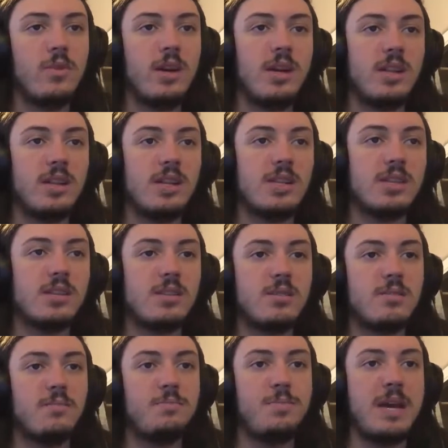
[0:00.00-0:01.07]
Well, at least
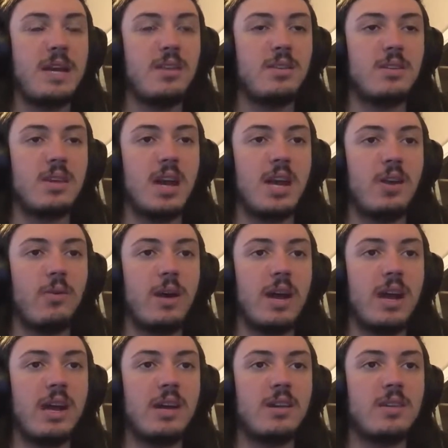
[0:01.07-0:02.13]
Ben got
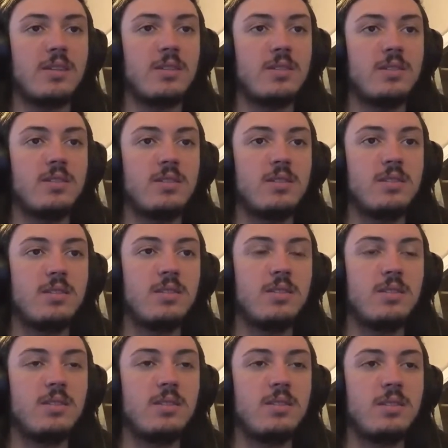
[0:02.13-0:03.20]
away.
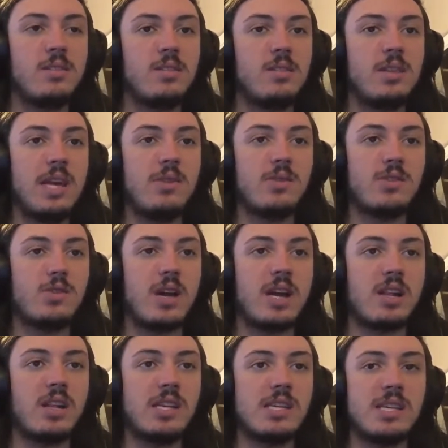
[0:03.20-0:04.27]
That was
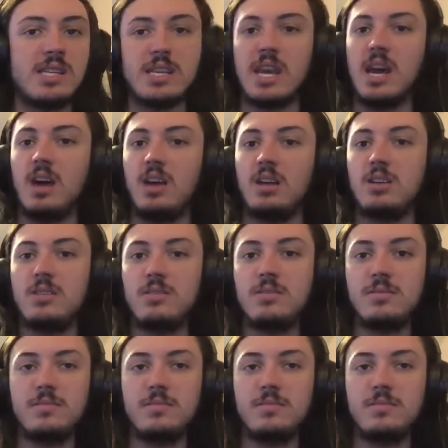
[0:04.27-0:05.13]
reckless as hell.